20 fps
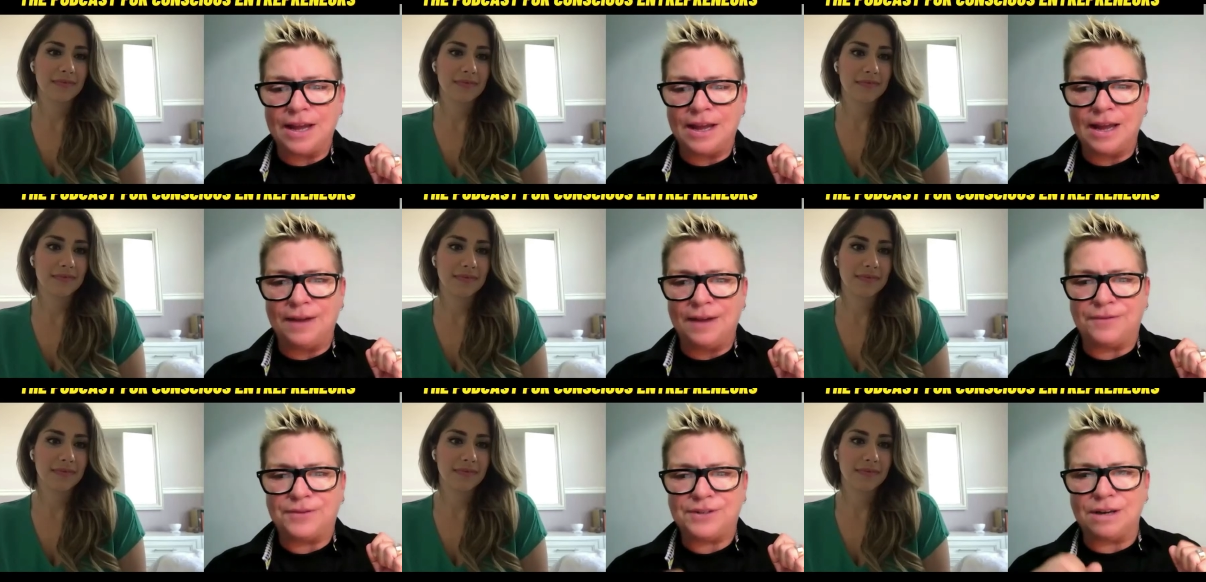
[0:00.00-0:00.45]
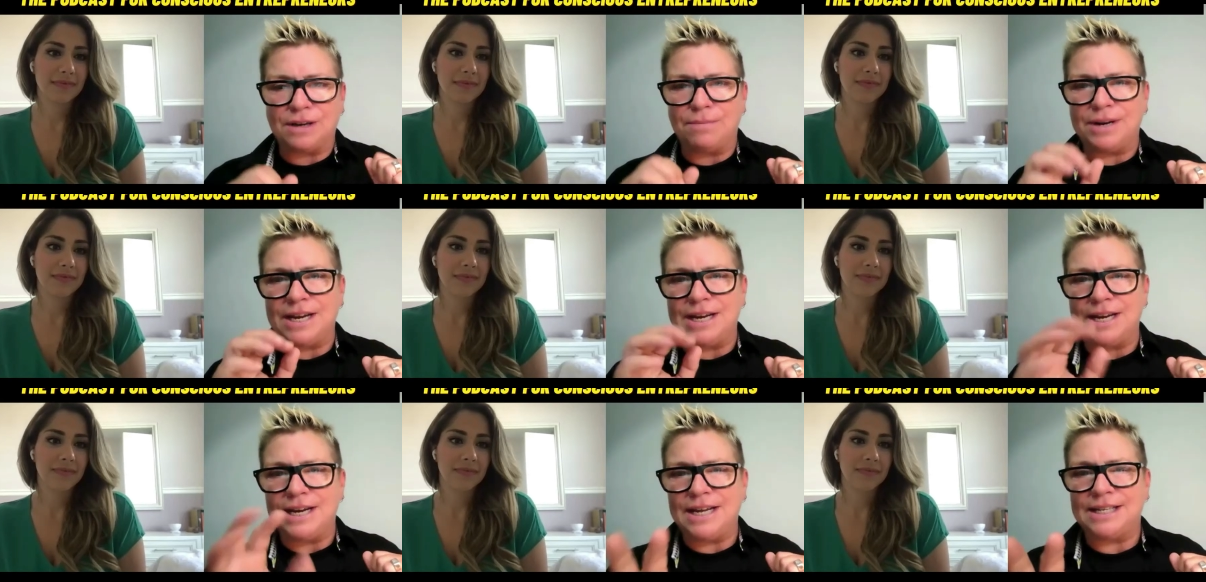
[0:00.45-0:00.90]
Speaker 1: if
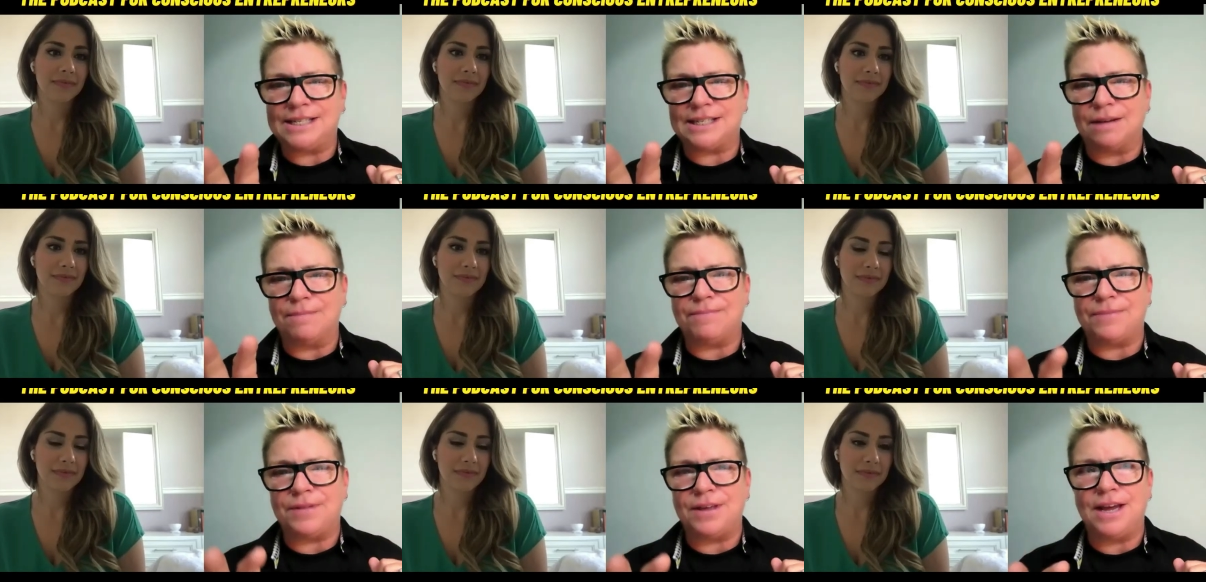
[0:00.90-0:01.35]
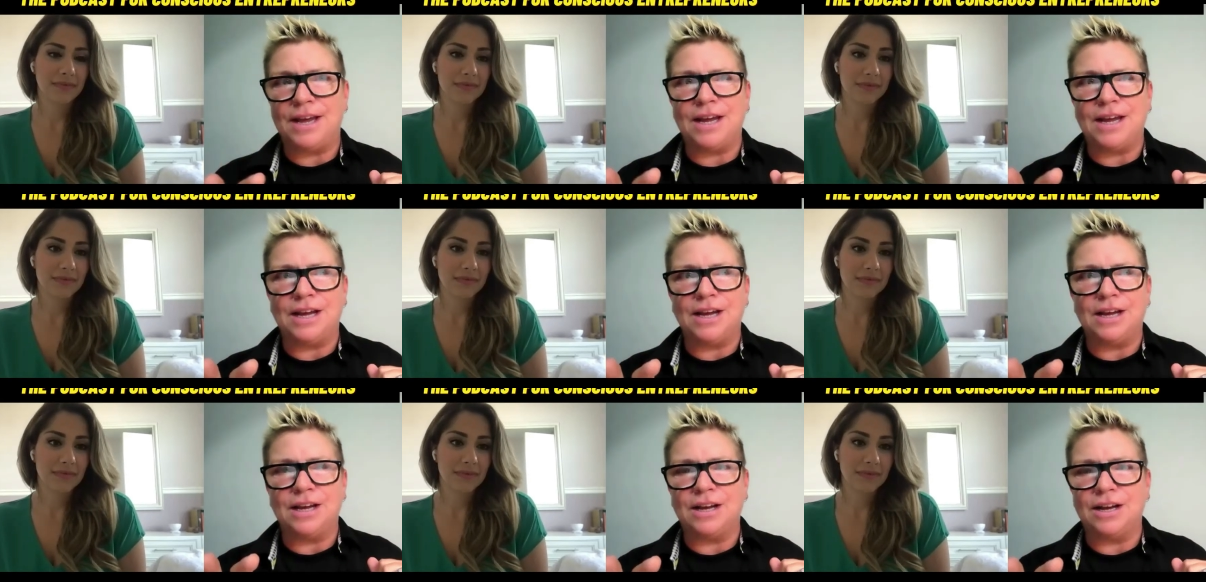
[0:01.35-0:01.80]
somebody needs
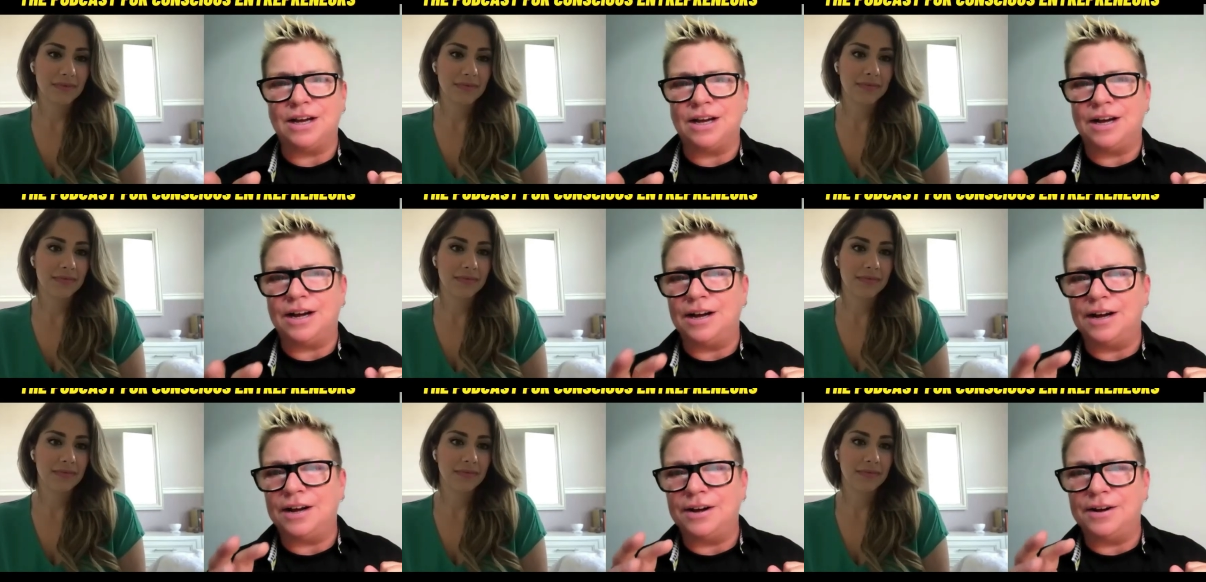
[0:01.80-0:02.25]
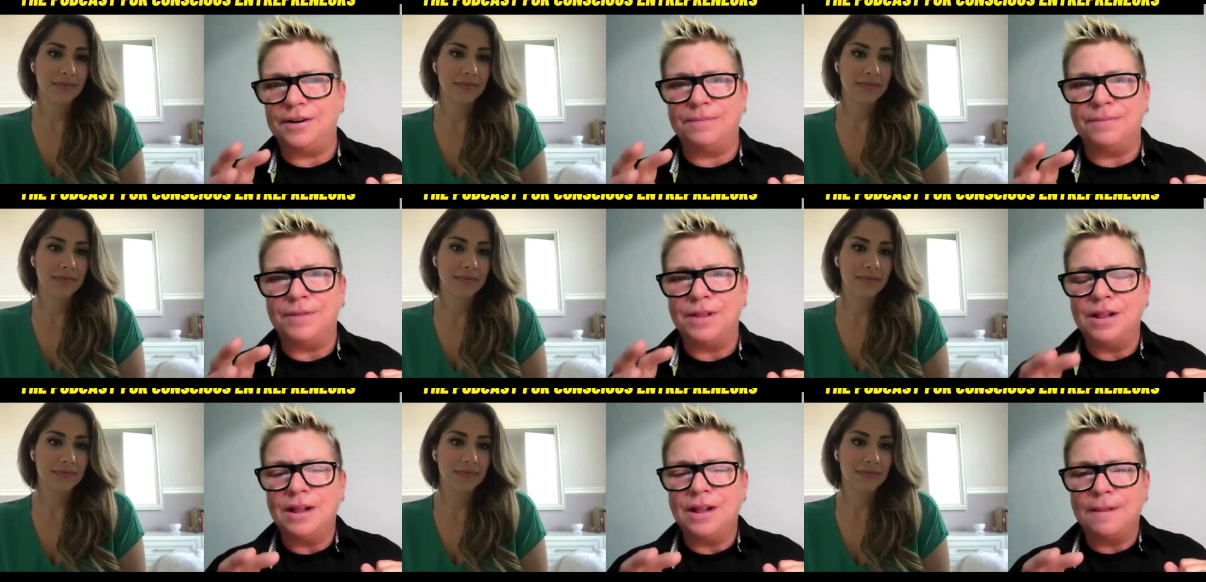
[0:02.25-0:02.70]
something,
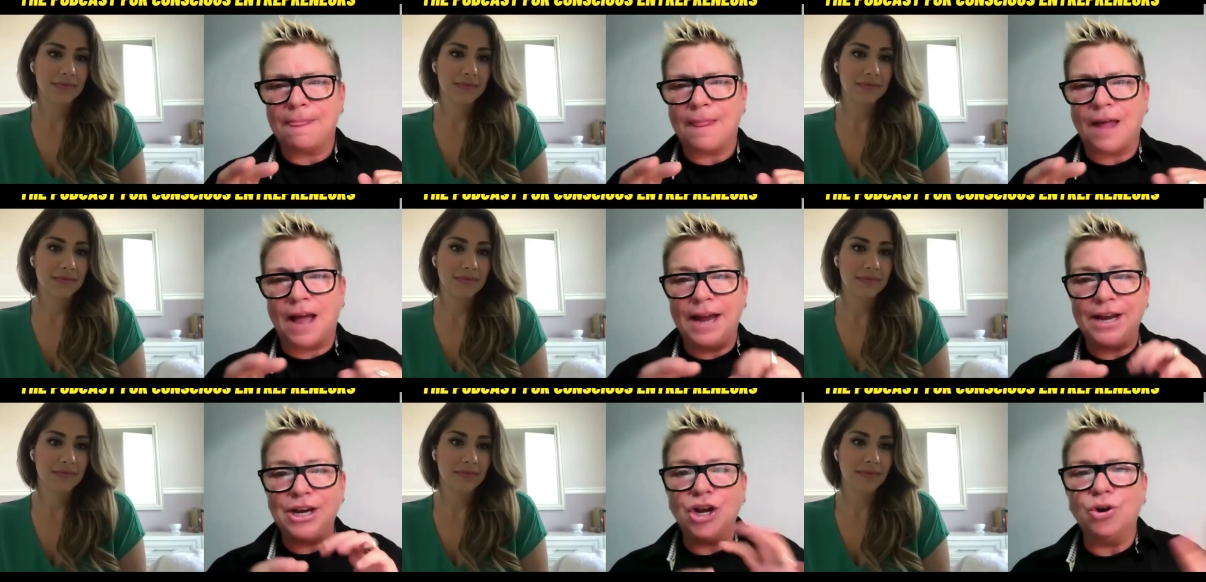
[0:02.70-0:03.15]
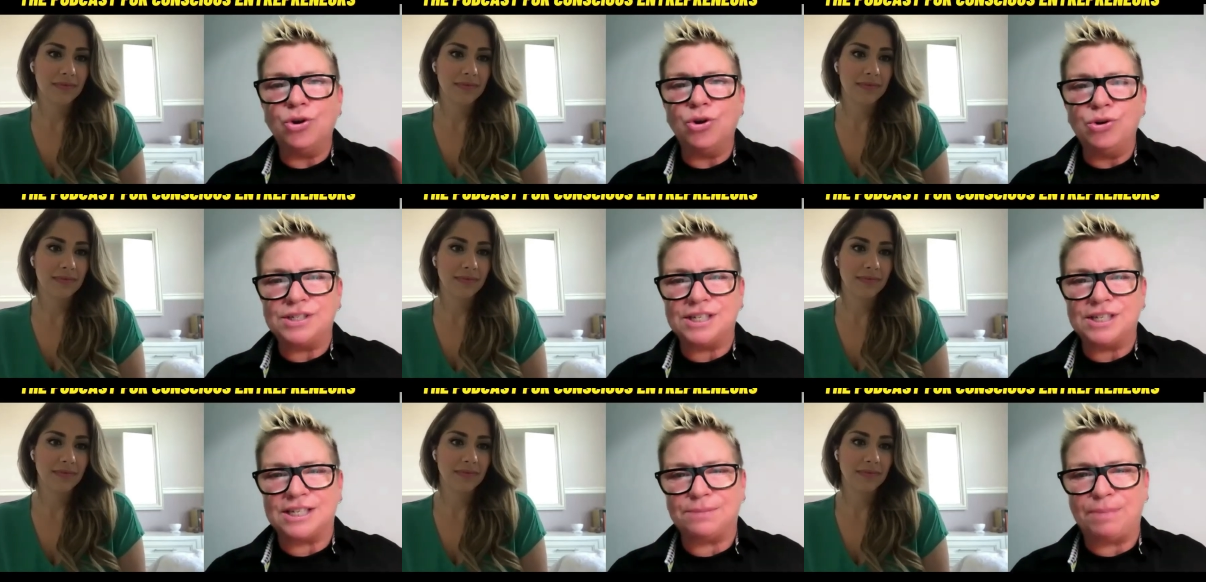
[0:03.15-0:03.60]
I know
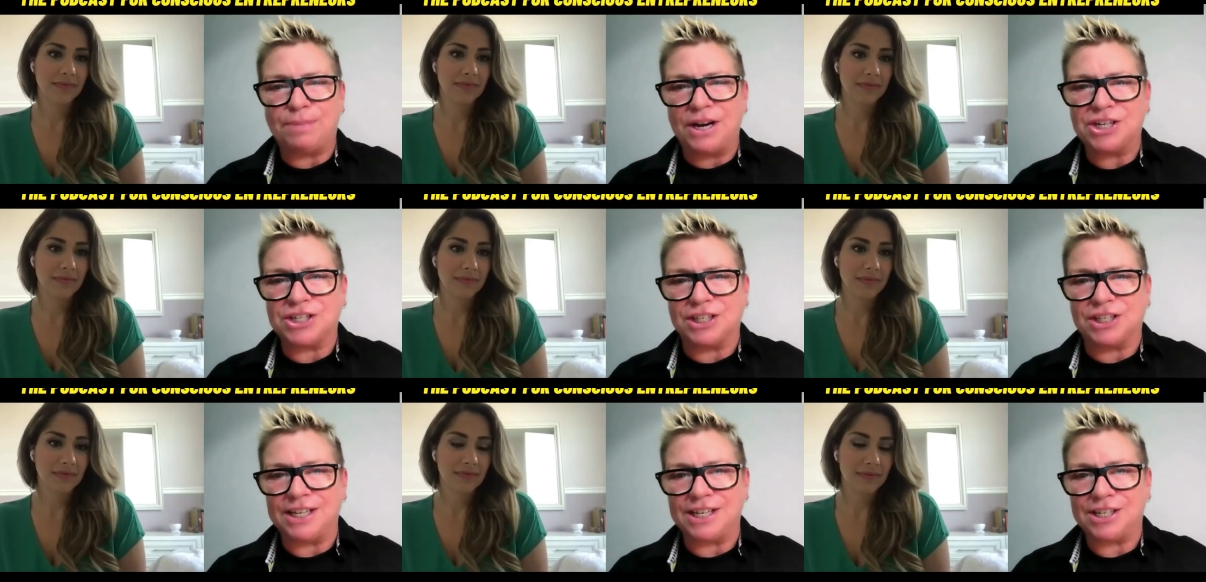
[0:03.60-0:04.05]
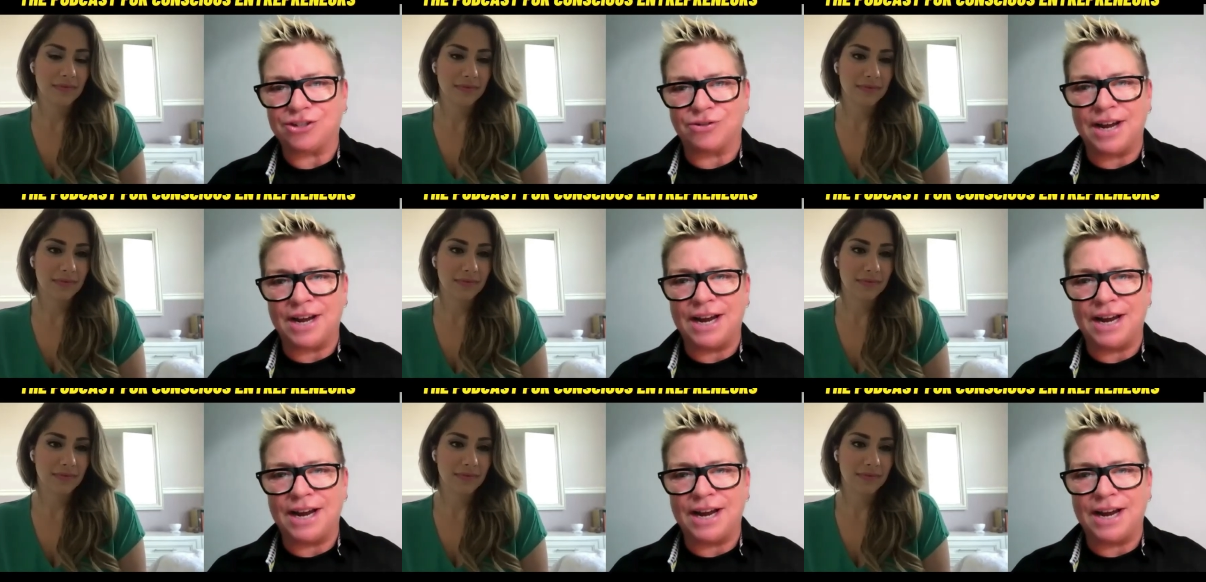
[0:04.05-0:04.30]
who's a specialist, right?